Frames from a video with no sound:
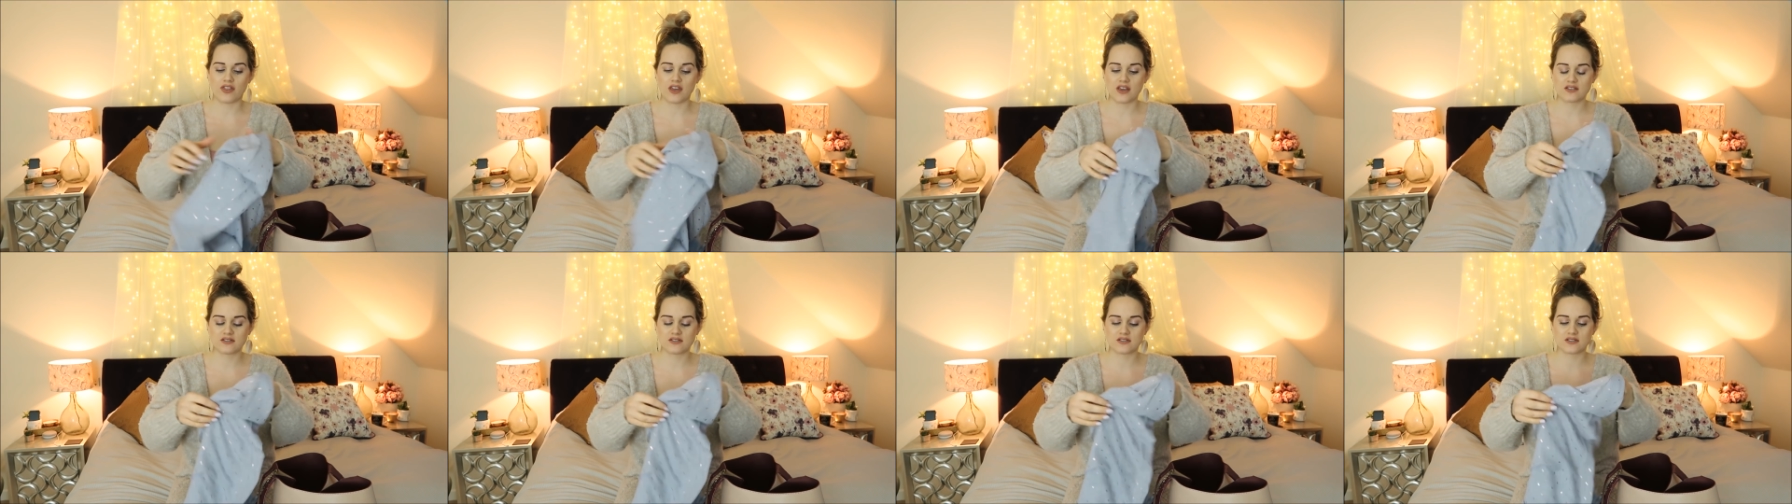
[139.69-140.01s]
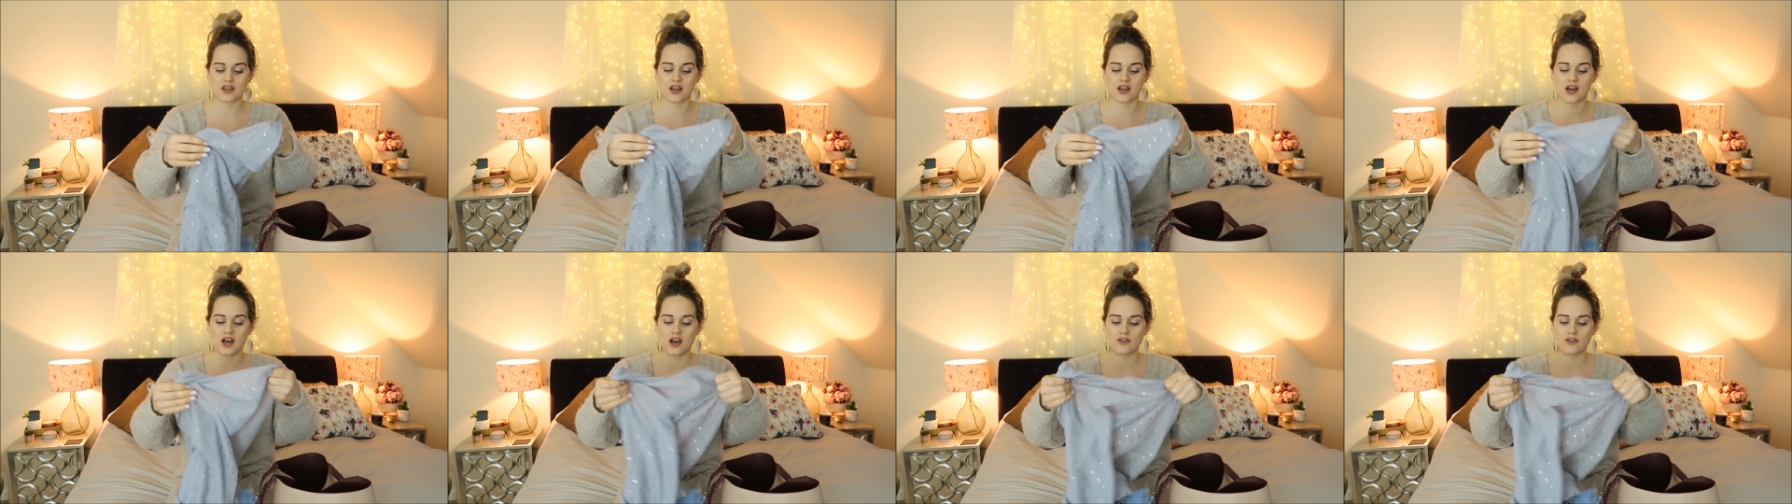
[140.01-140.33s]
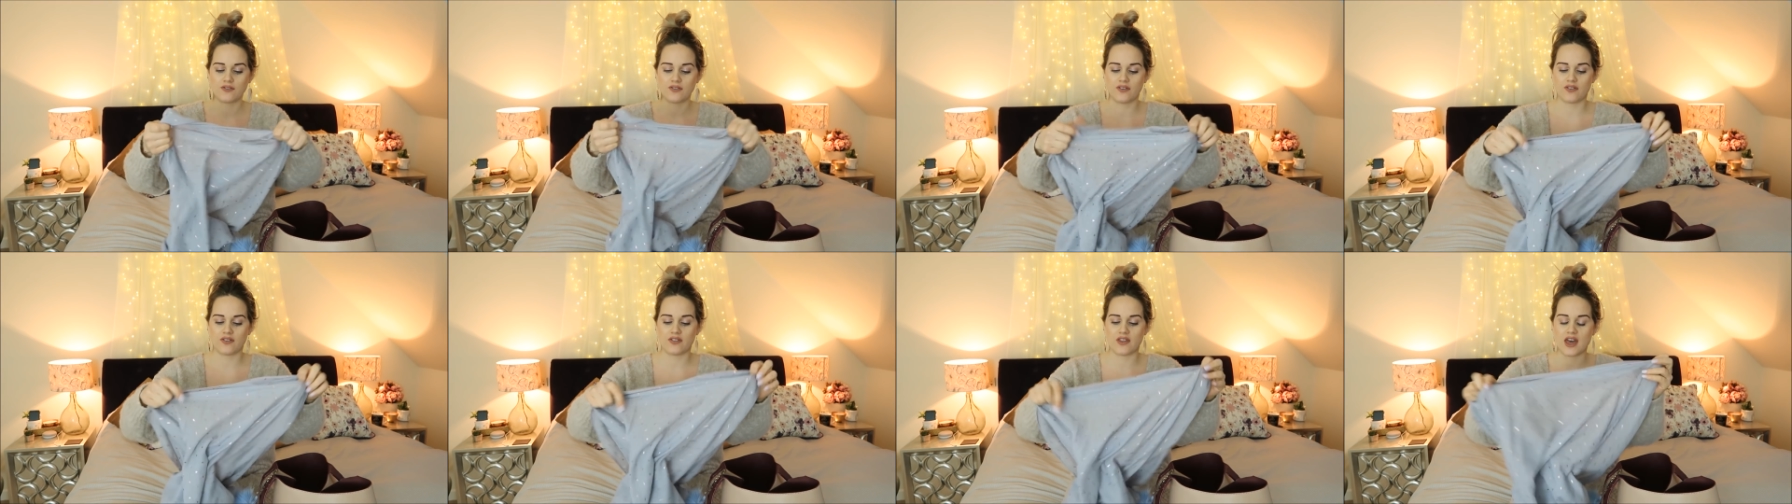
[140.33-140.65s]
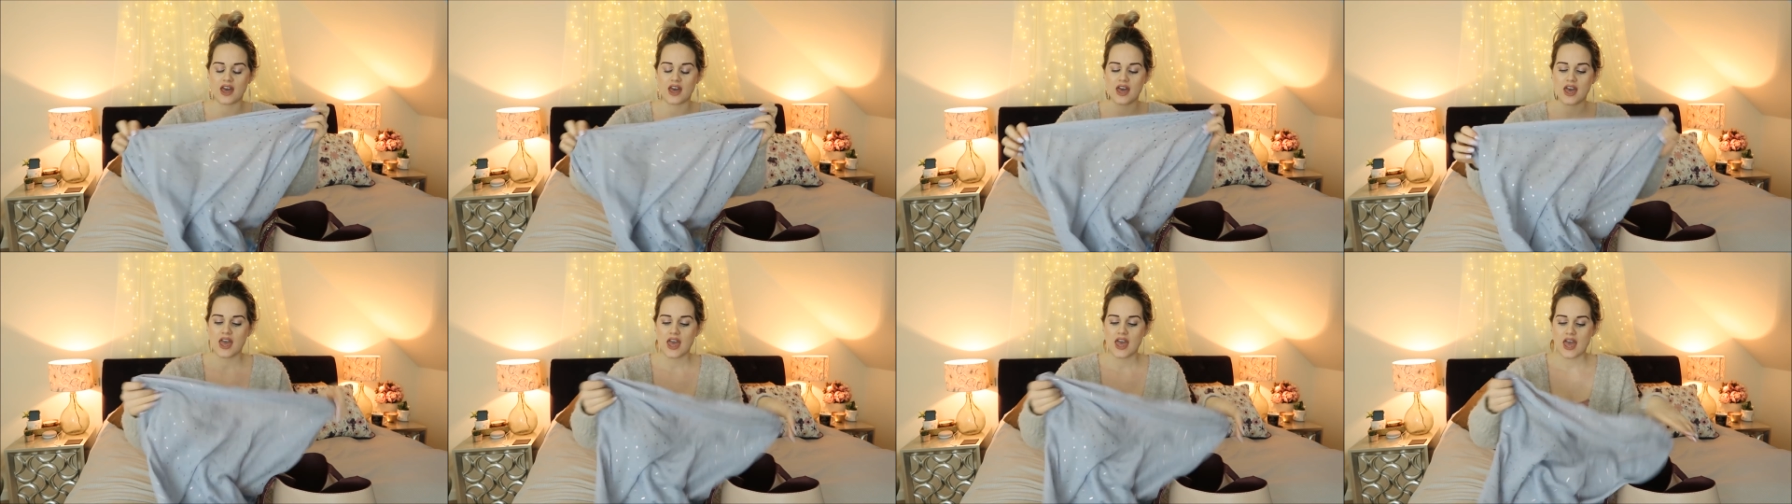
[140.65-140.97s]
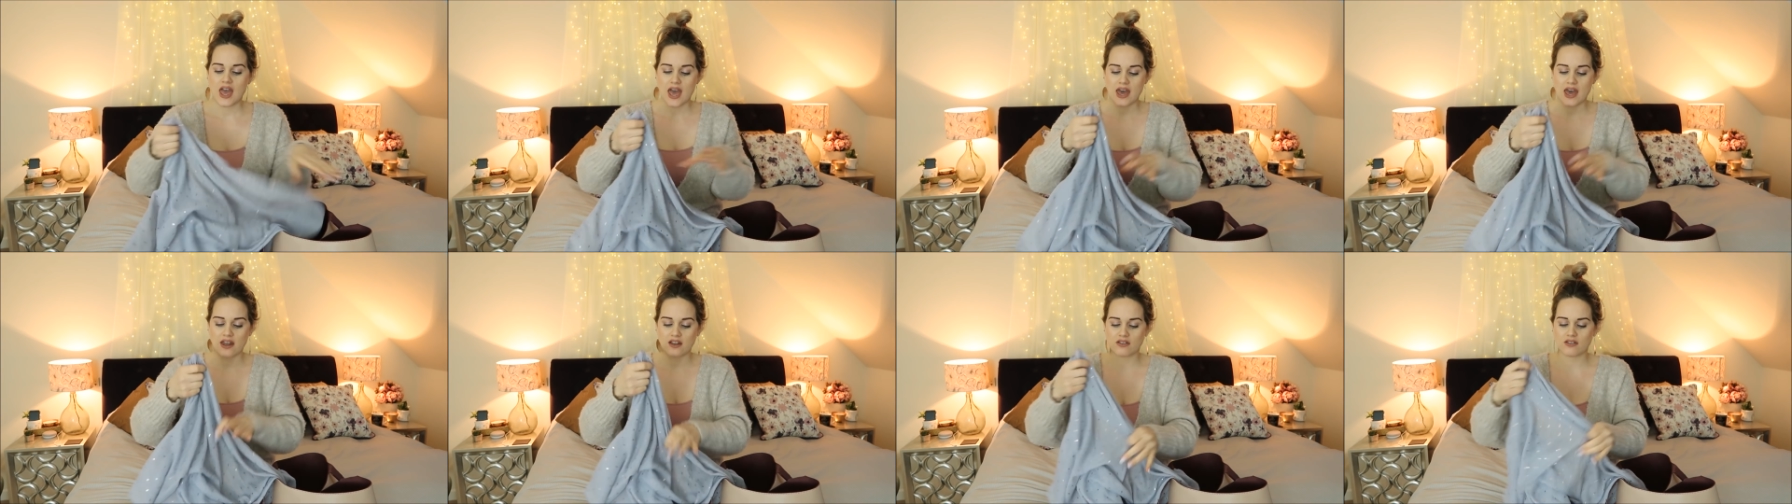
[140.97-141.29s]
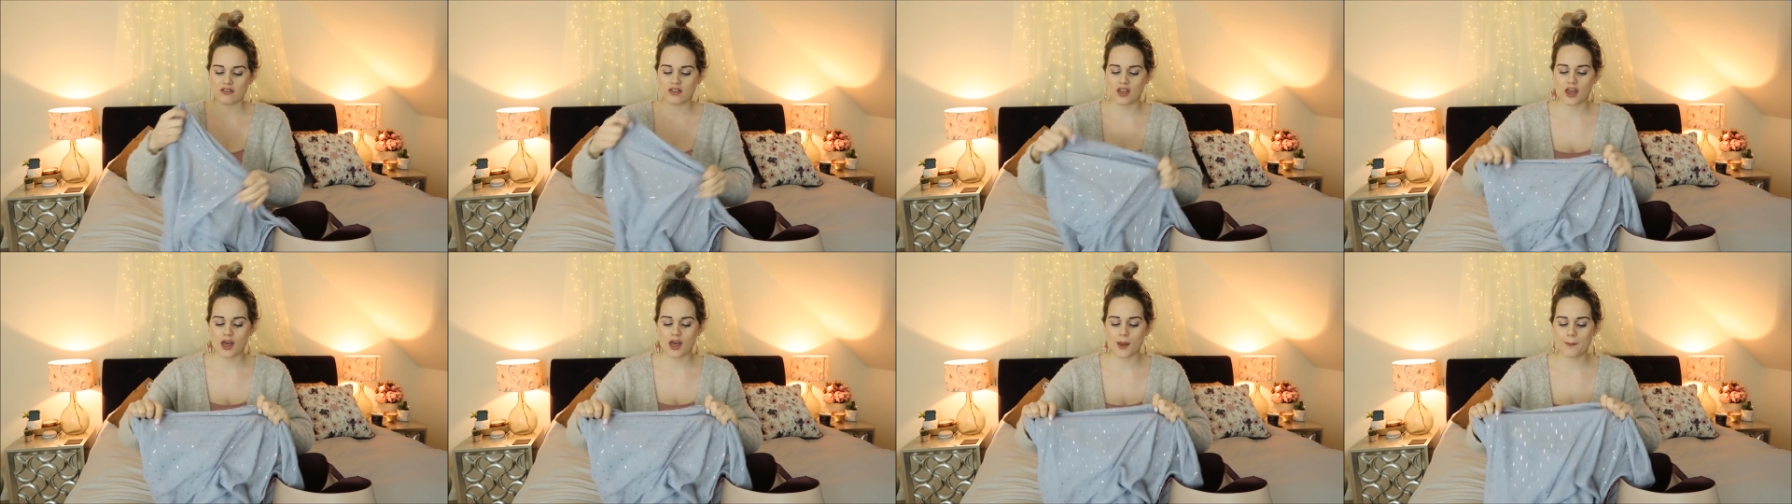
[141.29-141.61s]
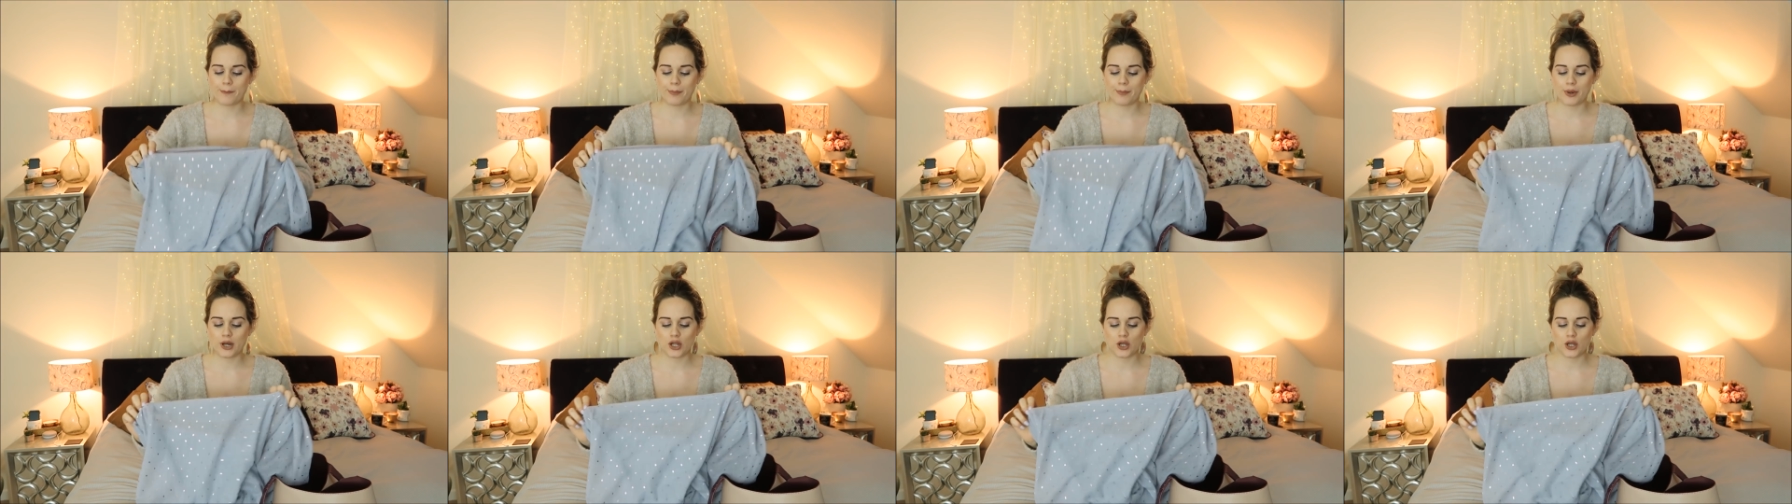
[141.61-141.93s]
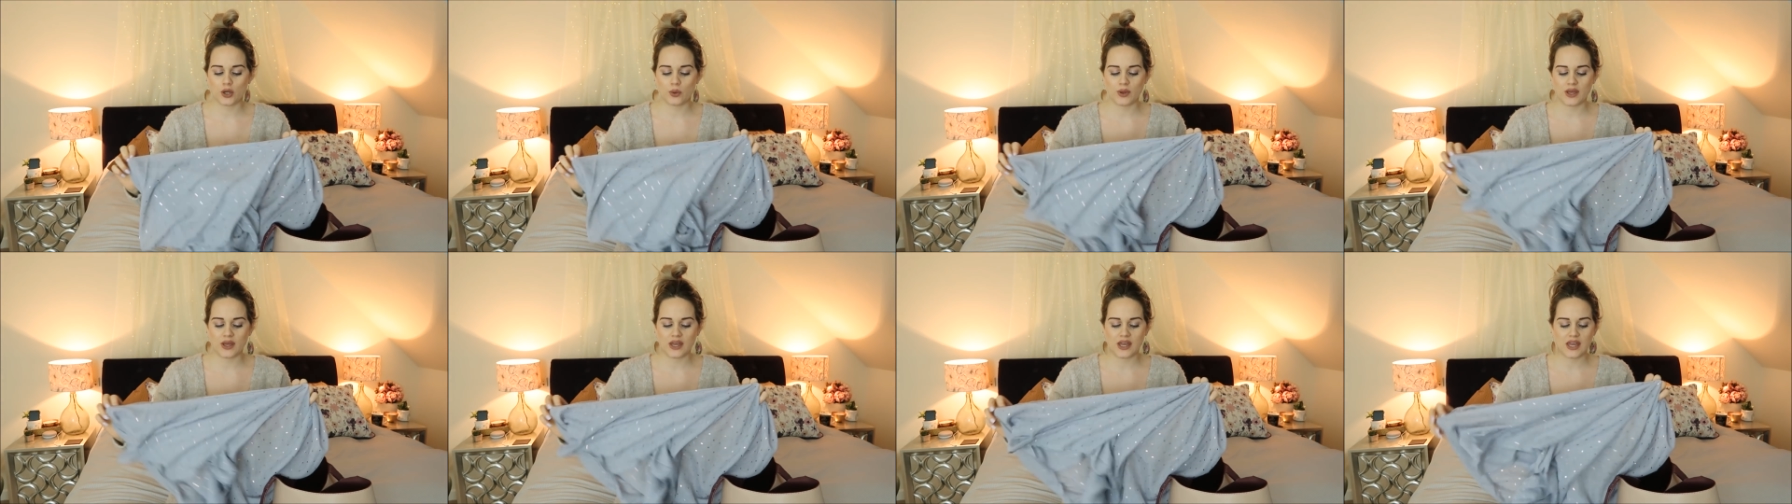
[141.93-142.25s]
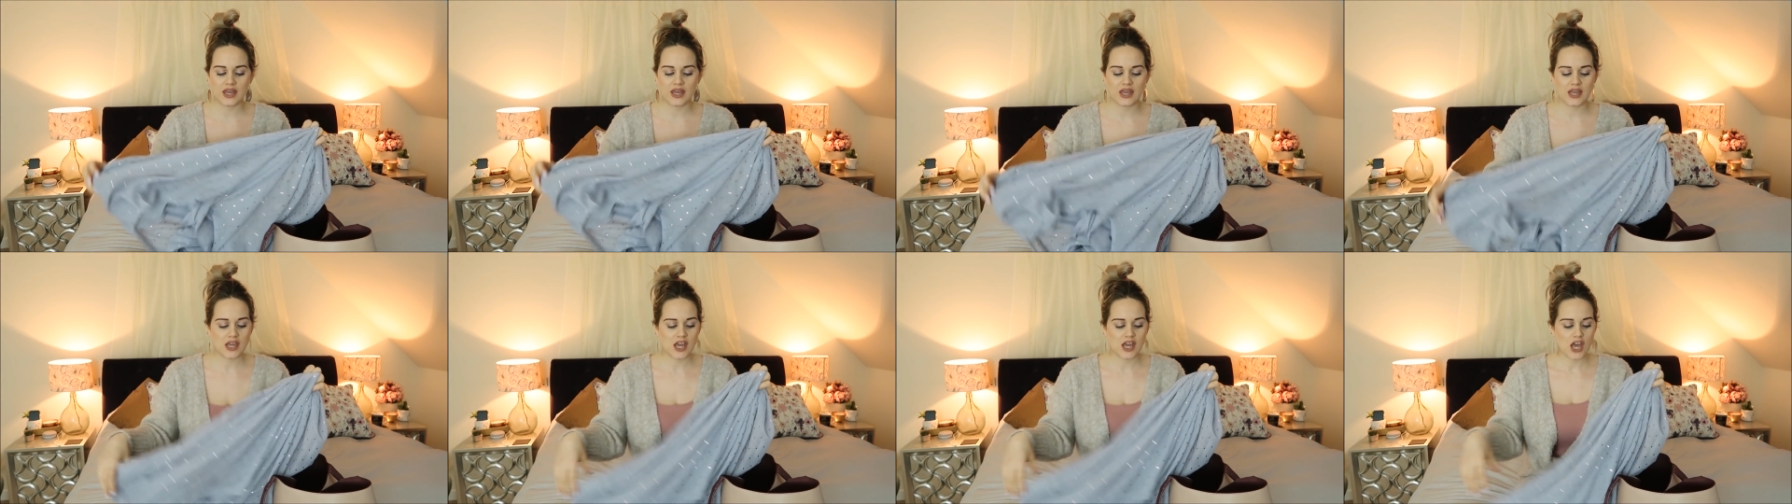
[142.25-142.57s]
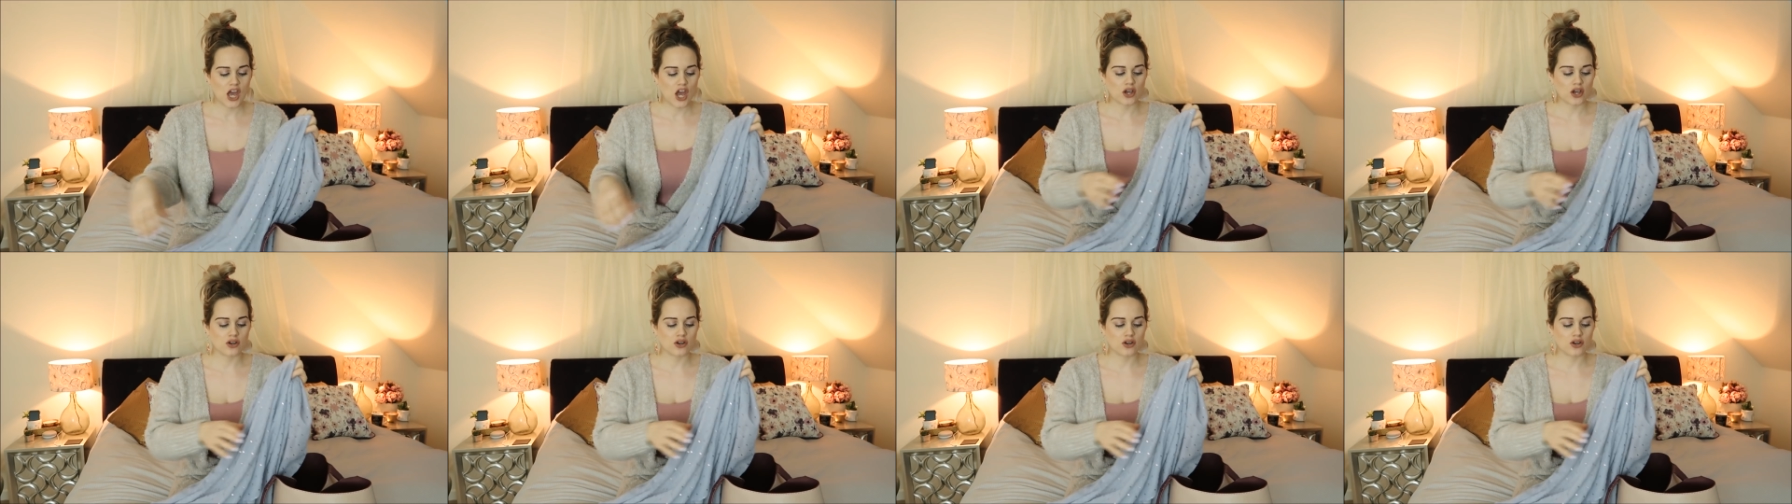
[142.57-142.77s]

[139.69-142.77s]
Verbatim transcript: this scarf in there and it's like a bluey